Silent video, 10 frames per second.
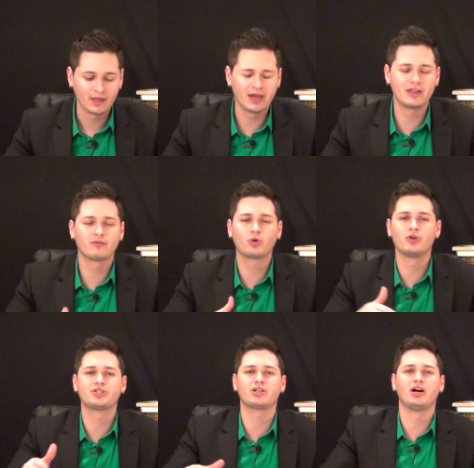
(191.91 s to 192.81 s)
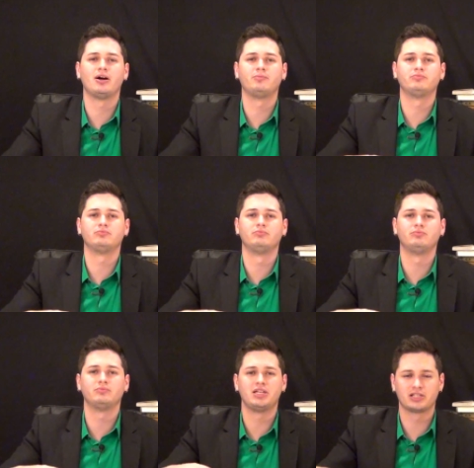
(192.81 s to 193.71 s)
And then, of course, uh,
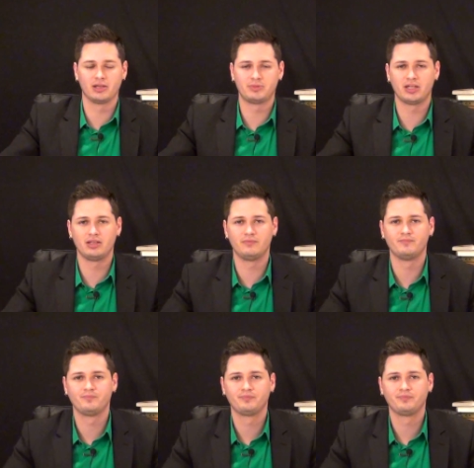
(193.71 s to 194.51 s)
he slipped in